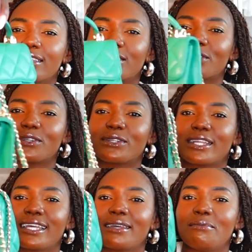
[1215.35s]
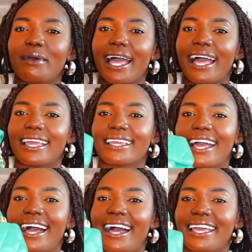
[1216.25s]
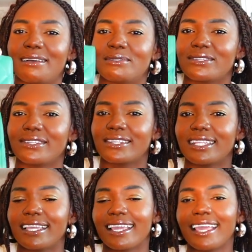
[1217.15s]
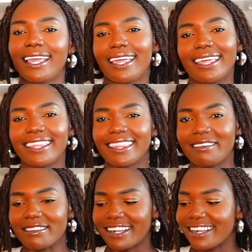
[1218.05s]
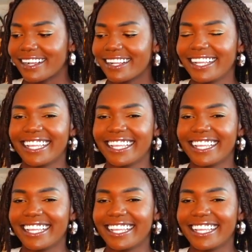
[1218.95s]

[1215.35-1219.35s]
little bag. I absolutely love her.